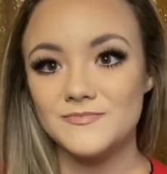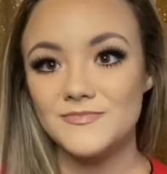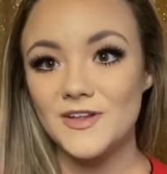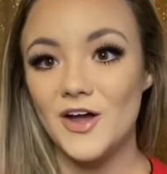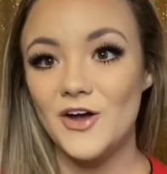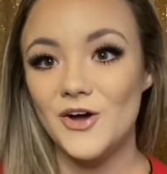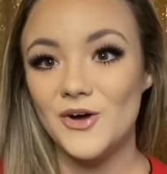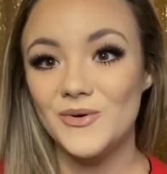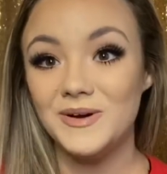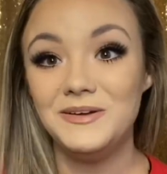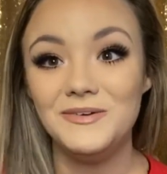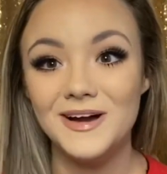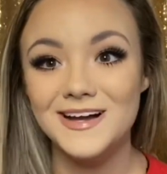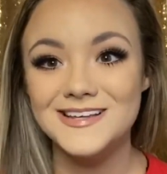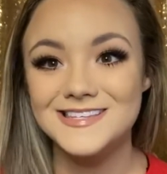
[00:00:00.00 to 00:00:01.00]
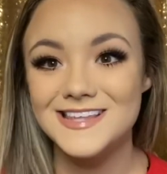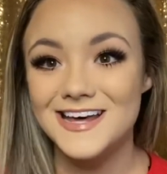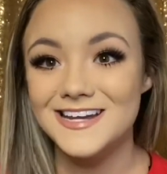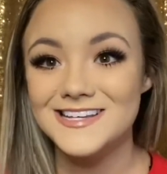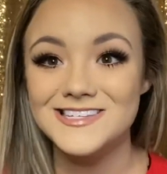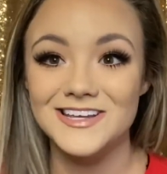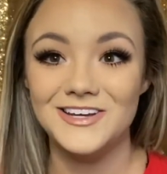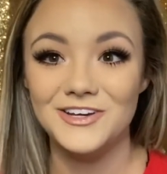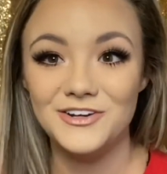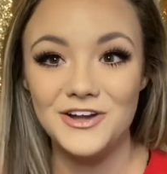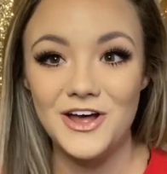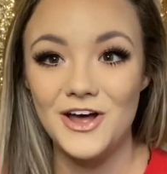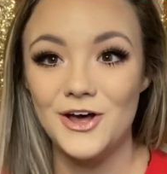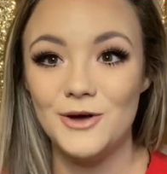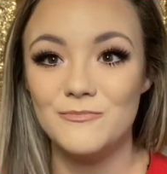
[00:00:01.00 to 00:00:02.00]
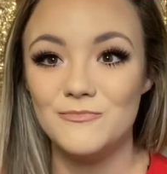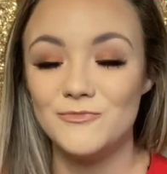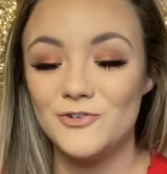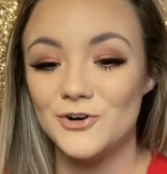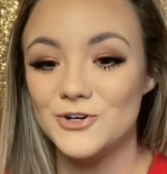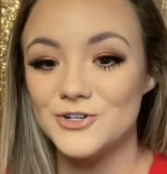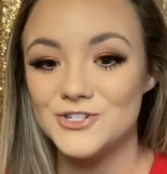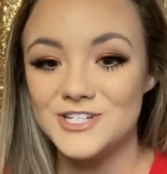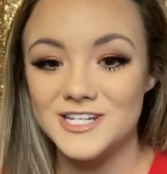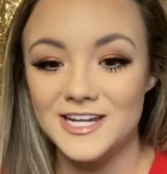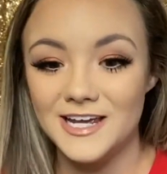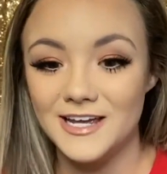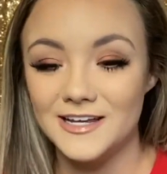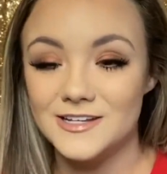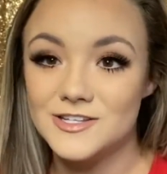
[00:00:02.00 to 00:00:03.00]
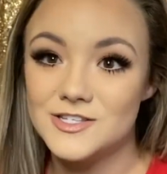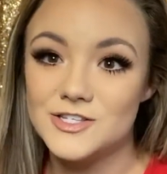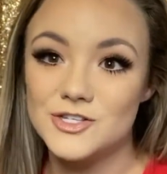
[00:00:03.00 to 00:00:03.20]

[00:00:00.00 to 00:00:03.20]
All right, you guys, that is it for today's